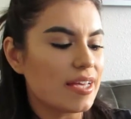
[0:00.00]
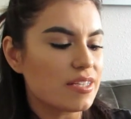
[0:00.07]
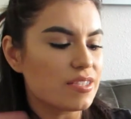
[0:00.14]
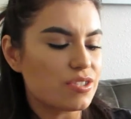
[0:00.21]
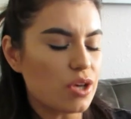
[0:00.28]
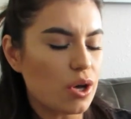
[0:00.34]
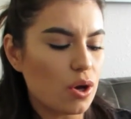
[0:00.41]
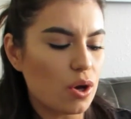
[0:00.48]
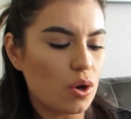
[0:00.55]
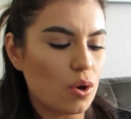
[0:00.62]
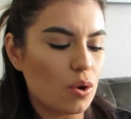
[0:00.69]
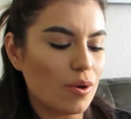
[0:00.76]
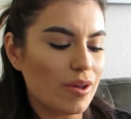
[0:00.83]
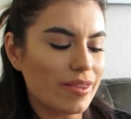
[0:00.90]

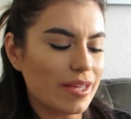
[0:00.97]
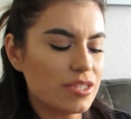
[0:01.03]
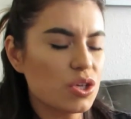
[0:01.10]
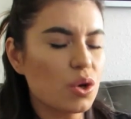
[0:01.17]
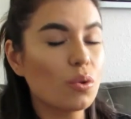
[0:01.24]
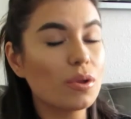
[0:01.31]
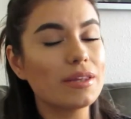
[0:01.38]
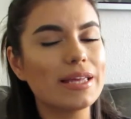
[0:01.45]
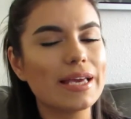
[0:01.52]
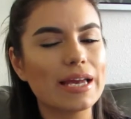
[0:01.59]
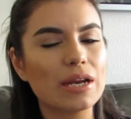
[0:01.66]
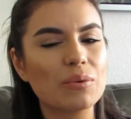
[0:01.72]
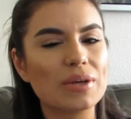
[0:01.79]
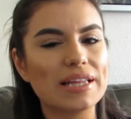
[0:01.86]
so that's the only thing
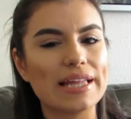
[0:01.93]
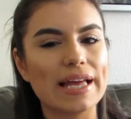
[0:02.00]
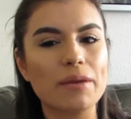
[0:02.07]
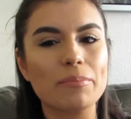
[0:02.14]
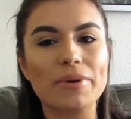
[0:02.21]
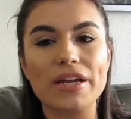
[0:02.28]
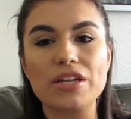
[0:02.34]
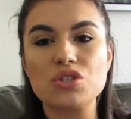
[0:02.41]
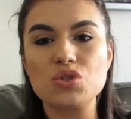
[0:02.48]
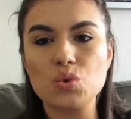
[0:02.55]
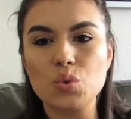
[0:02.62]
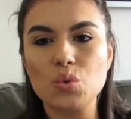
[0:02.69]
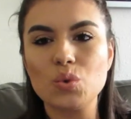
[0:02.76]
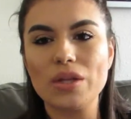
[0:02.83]
I didn't really like but I
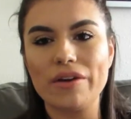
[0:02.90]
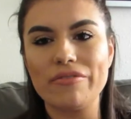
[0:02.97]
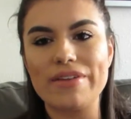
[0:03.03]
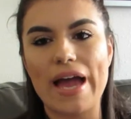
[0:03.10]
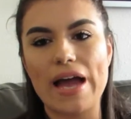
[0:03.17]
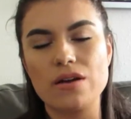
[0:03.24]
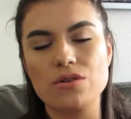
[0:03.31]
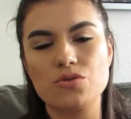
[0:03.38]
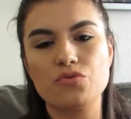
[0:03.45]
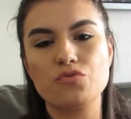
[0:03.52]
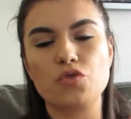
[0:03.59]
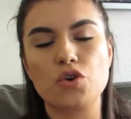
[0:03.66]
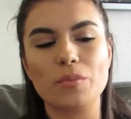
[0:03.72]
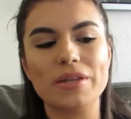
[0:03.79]
do love the actual
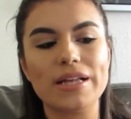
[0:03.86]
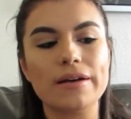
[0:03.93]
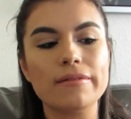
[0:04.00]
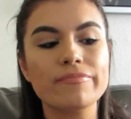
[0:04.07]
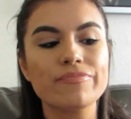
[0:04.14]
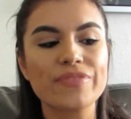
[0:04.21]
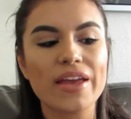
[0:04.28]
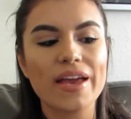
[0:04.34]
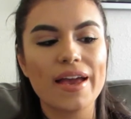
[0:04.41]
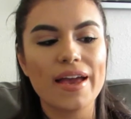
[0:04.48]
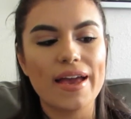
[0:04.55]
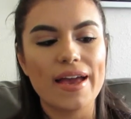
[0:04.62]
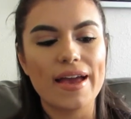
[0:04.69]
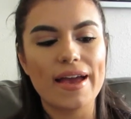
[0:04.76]
formula
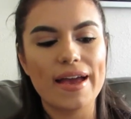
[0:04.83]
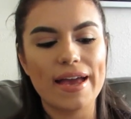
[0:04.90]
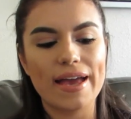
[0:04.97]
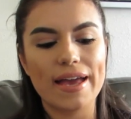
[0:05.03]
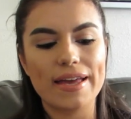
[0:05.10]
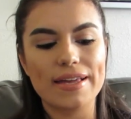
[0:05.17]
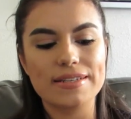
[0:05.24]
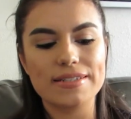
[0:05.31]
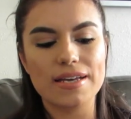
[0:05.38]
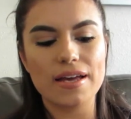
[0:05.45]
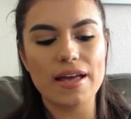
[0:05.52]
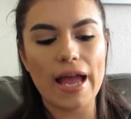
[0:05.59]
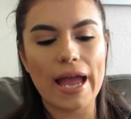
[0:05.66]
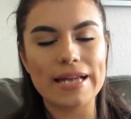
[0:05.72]
and
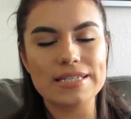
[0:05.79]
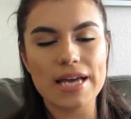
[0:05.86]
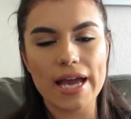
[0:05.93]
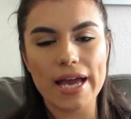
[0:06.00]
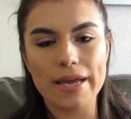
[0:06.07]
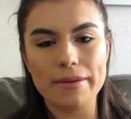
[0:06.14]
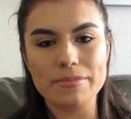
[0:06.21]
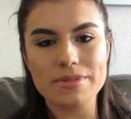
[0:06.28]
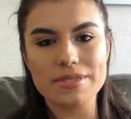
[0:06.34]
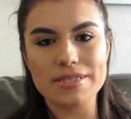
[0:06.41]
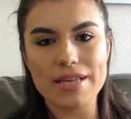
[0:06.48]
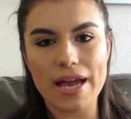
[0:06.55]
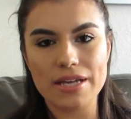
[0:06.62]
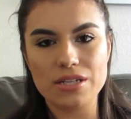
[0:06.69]
at
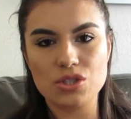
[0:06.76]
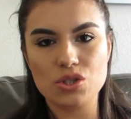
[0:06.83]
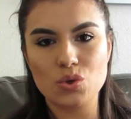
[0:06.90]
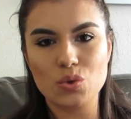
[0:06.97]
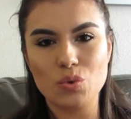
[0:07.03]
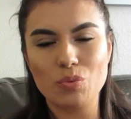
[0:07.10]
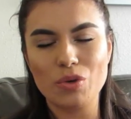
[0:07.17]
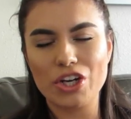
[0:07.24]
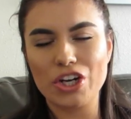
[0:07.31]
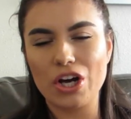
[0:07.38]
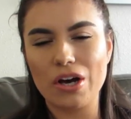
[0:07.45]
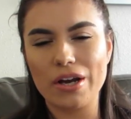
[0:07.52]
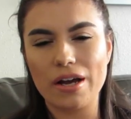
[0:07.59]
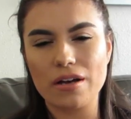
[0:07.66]
times I do put it
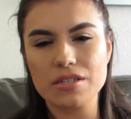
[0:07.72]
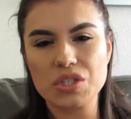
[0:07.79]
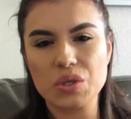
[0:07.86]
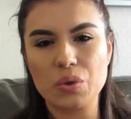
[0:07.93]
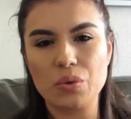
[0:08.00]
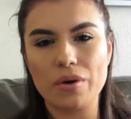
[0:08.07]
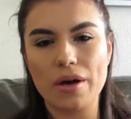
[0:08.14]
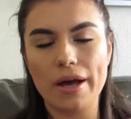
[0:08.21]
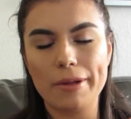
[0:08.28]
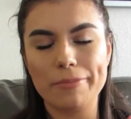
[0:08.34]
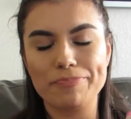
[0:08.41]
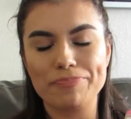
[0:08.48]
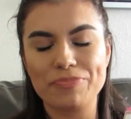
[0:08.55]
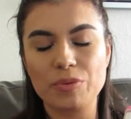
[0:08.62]
on also
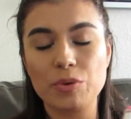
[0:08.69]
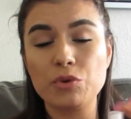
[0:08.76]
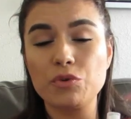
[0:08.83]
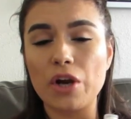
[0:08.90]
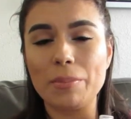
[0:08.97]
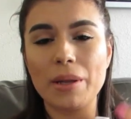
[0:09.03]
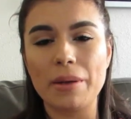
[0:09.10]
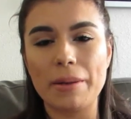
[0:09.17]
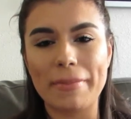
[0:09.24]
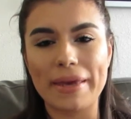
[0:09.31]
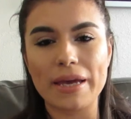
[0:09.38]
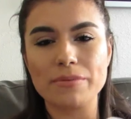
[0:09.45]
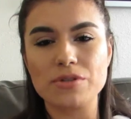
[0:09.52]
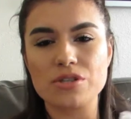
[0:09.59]
um, before I apply my
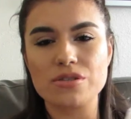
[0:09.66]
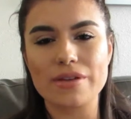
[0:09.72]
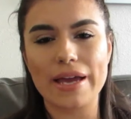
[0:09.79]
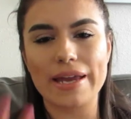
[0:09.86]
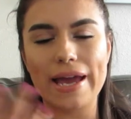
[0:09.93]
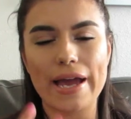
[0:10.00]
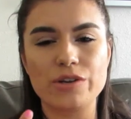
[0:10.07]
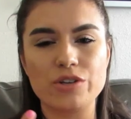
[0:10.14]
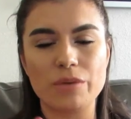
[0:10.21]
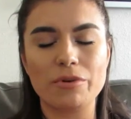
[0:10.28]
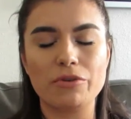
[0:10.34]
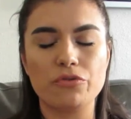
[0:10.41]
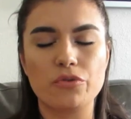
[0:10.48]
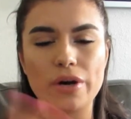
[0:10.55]
makeup just to kind of
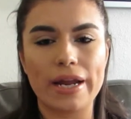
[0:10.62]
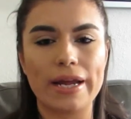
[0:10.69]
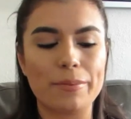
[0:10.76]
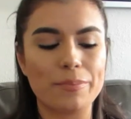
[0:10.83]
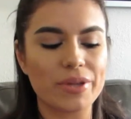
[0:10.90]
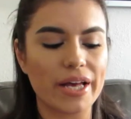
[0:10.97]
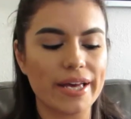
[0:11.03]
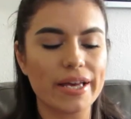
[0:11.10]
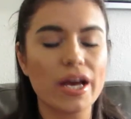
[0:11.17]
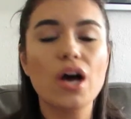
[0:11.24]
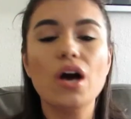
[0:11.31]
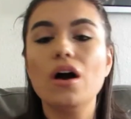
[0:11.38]
hydrate before I apply